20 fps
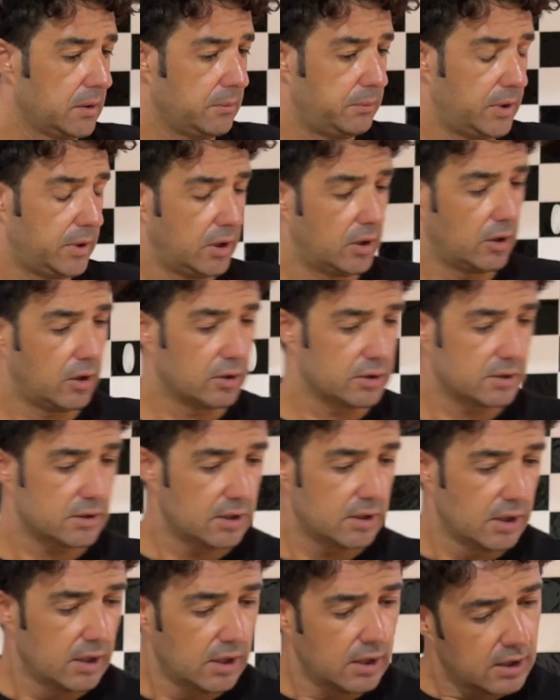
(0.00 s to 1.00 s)
because
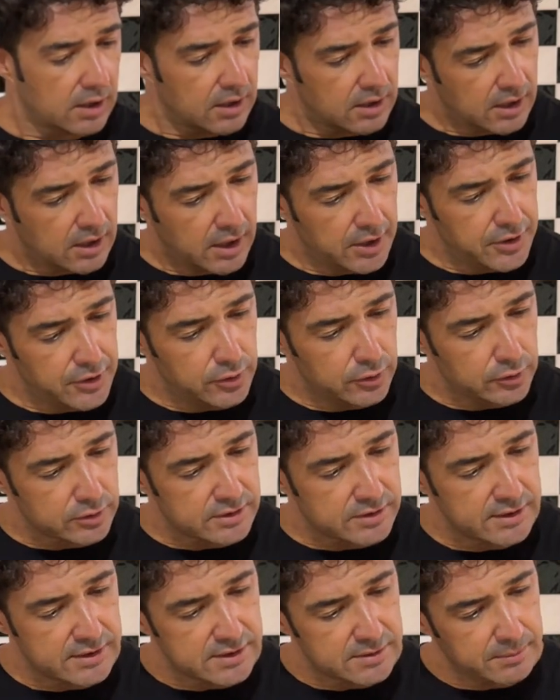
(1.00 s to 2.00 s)
I use
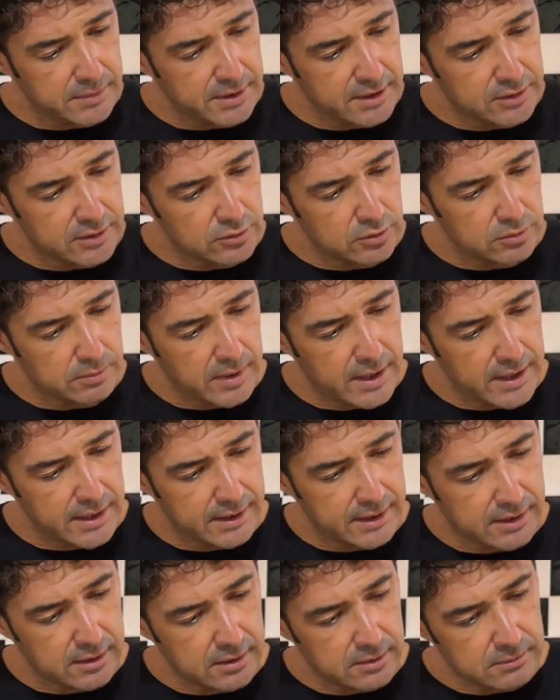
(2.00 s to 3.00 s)
this meat to
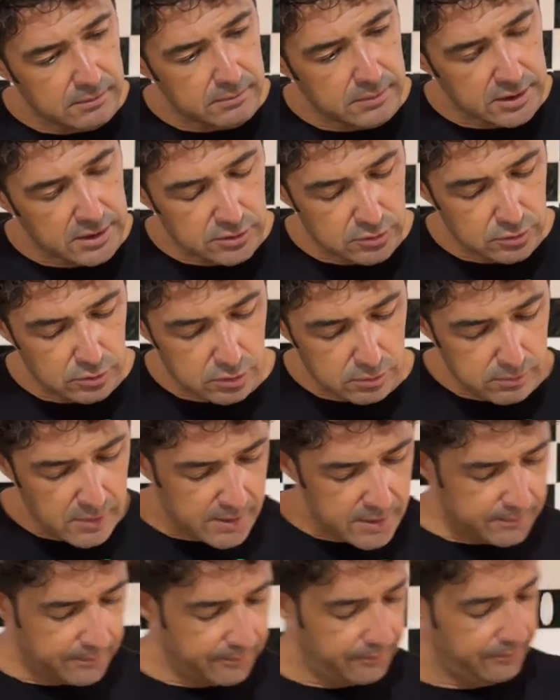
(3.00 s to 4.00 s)
make
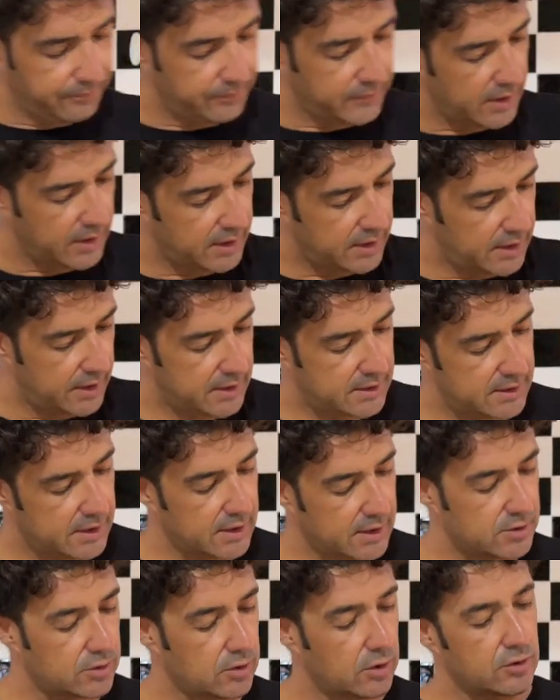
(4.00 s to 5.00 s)
Basturma. Here there
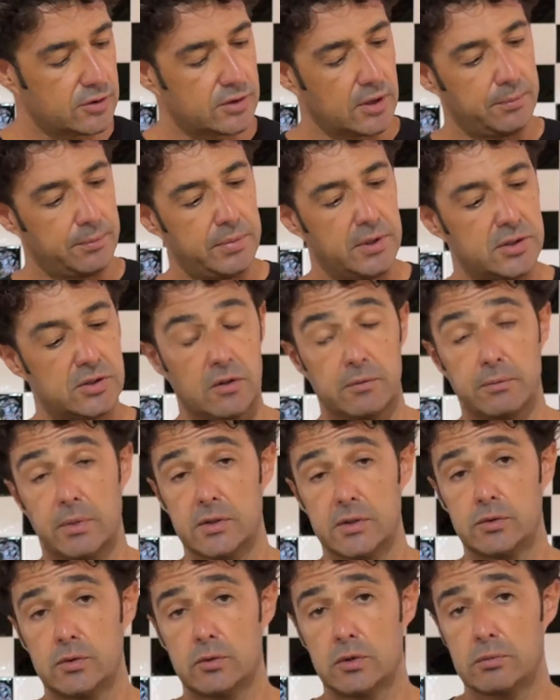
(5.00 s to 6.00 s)
is also a piece of
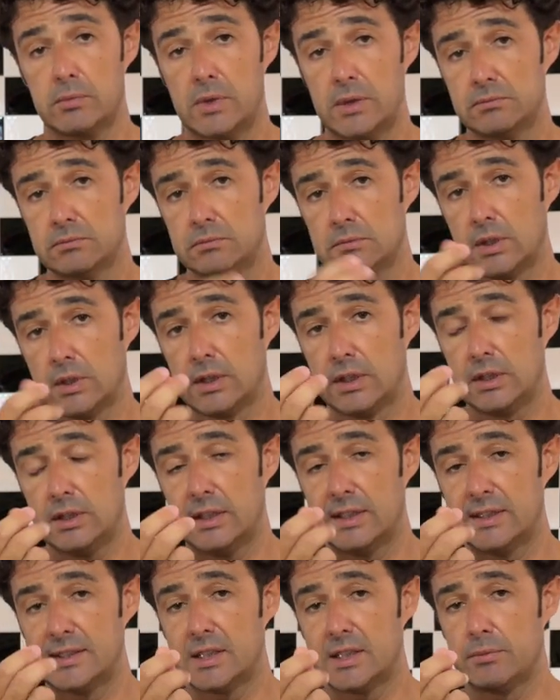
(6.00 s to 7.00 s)
Basturma,
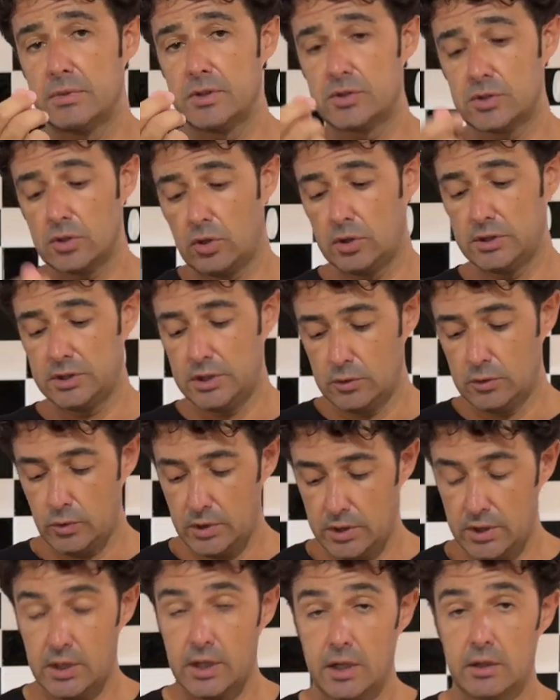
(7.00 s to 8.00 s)
a little bit salty,
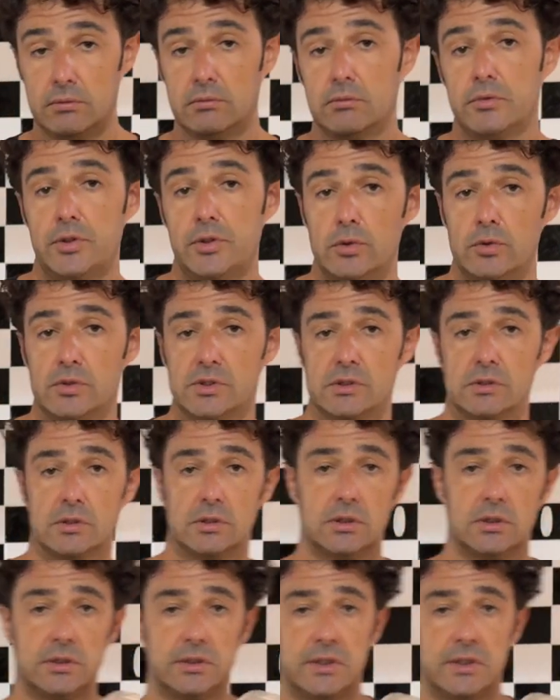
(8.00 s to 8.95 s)
we can use in